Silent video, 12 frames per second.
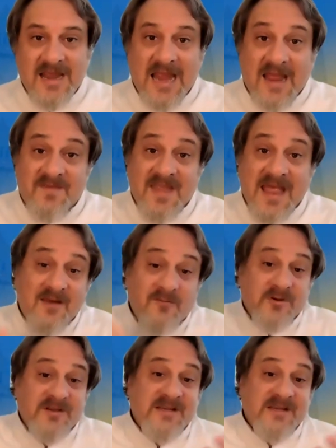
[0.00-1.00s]
And that
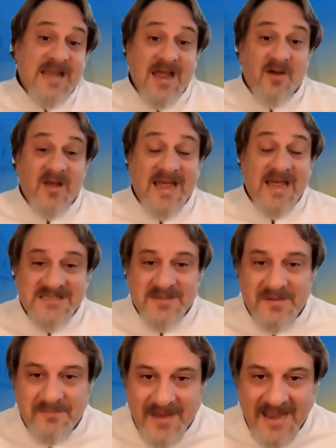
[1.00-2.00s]
really now has to
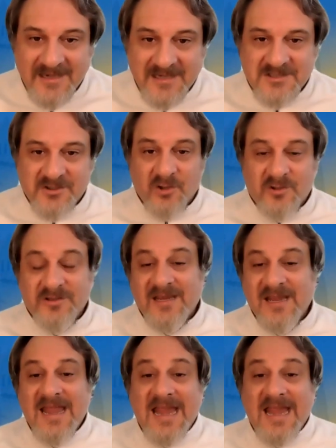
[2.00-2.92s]
be managed locally.